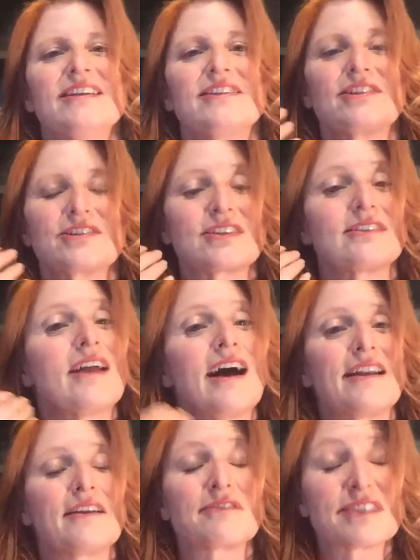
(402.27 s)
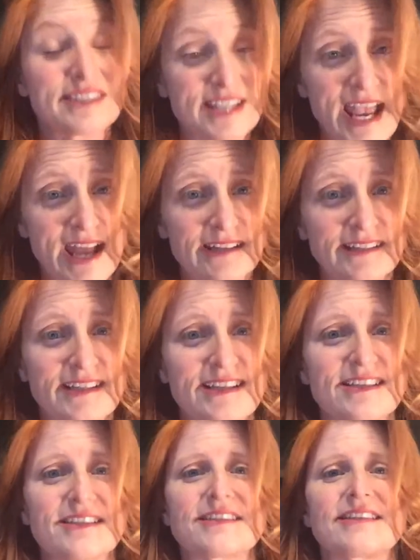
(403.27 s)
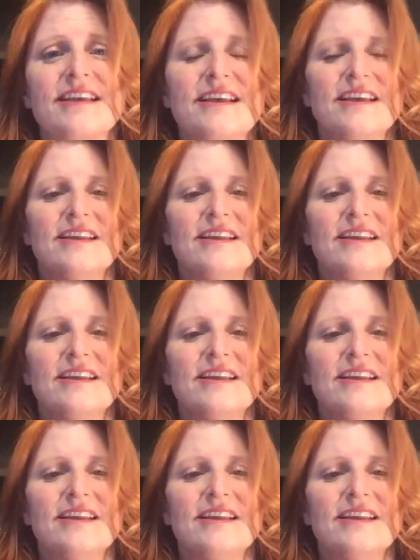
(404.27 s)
There's a lot of sadness.